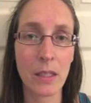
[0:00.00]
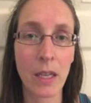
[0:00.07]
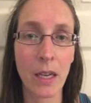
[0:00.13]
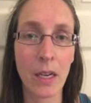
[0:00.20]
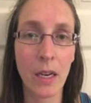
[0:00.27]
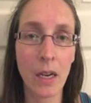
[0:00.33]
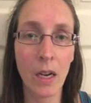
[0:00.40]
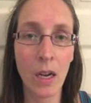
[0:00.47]

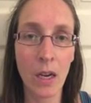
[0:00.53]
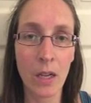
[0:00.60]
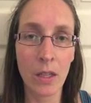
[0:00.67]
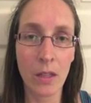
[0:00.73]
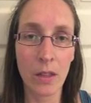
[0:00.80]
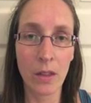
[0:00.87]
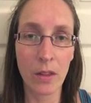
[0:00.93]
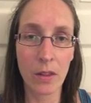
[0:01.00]
that
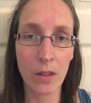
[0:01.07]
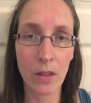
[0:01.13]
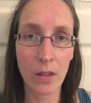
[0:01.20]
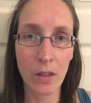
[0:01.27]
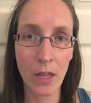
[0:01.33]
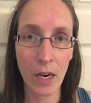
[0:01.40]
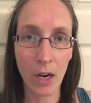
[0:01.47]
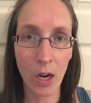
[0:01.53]

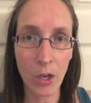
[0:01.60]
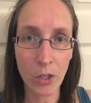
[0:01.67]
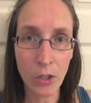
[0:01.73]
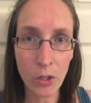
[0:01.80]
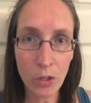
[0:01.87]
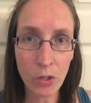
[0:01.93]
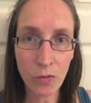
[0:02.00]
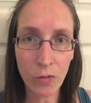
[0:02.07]
that are
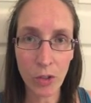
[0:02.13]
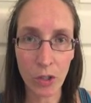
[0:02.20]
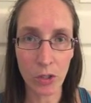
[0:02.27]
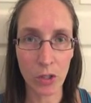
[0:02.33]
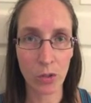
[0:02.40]
useful.